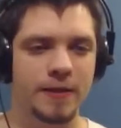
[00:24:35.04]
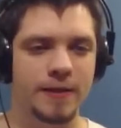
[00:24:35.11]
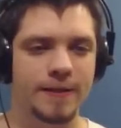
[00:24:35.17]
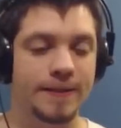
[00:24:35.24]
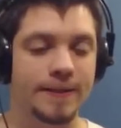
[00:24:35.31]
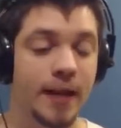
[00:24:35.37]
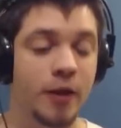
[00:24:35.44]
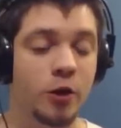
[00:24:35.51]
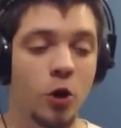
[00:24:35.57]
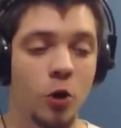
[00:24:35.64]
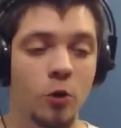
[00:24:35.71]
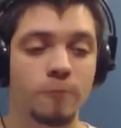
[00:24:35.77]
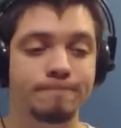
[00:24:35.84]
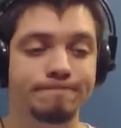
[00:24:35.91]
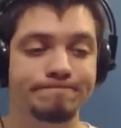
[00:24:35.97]
There you go.
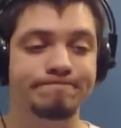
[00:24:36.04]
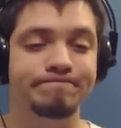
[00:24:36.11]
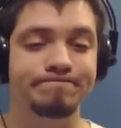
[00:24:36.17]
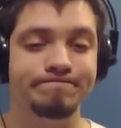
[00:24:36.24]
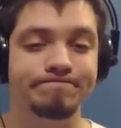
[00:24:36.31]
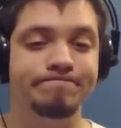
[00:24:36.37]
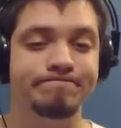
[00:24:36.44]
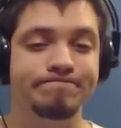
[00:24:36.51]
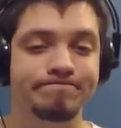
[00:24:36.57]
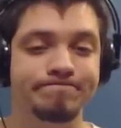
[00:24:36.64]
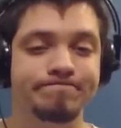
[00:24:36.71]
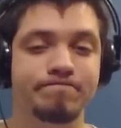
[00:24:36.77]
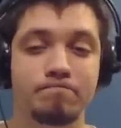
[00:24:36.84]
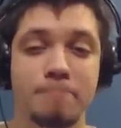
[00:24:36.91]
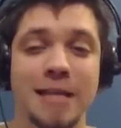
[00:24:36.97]

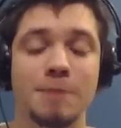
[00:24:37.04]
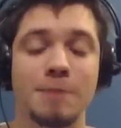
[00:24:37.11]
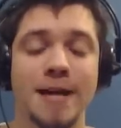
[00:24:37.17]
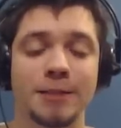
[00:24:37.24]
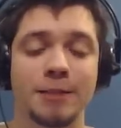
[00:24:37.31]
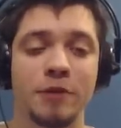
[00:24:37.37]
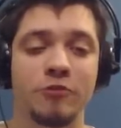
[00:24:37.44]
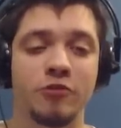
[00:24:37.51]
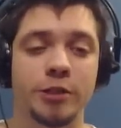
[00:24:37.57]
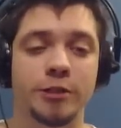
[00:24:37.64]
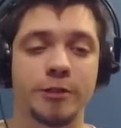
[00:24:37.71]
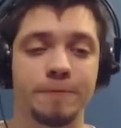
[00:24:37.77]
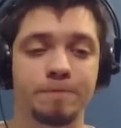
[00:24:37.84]
Mad Max, my friend.